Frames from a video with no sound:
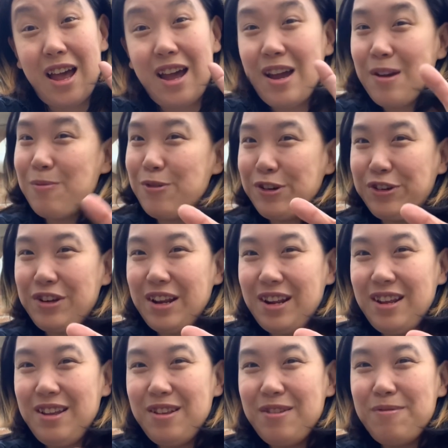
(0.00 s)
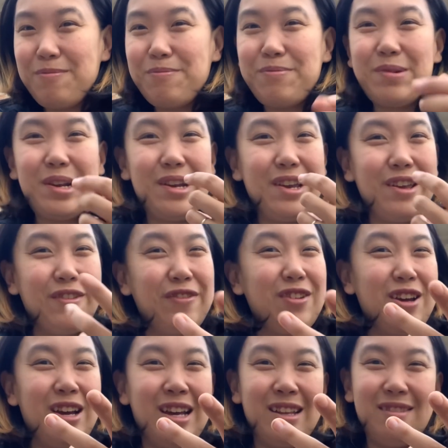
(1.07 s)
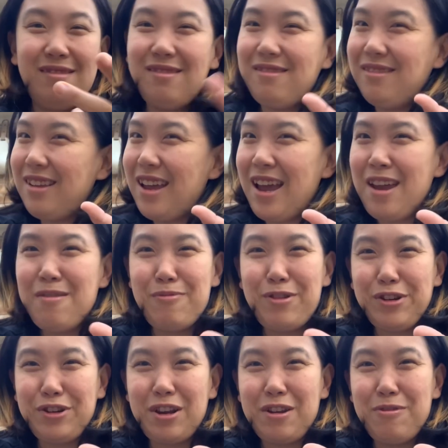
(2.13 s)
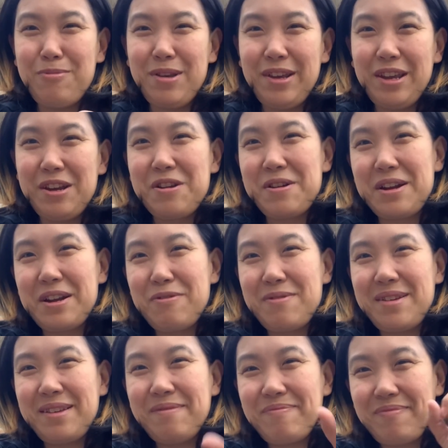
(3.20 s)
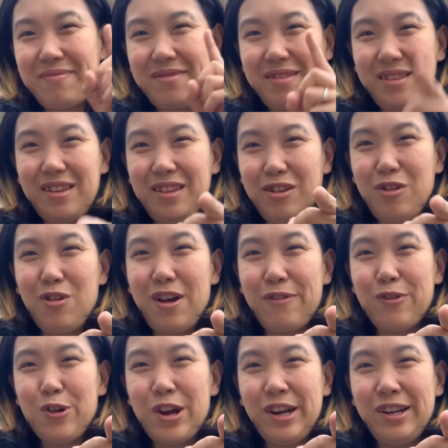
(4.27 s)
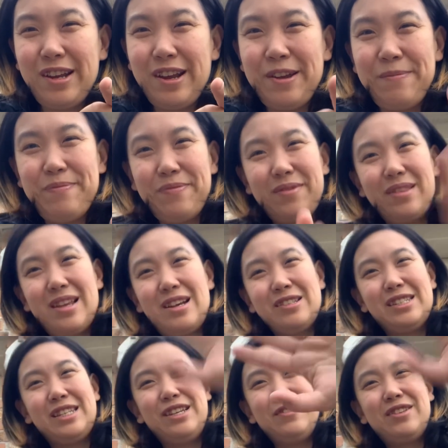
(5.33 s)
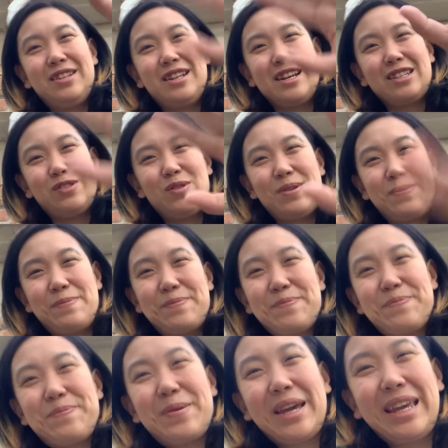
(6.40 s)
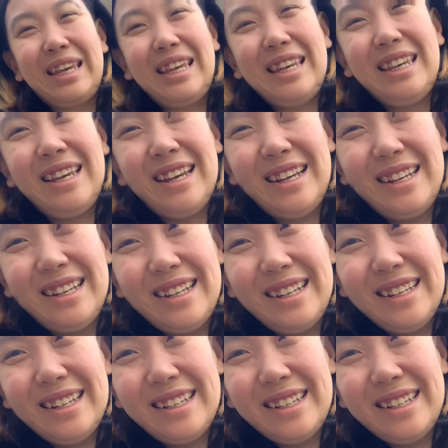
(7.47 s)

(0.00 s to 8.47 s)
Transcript: I appreciate it. But if not, I appreciate you being here anyway. You have a great day. I'll see you in the next one. Bye.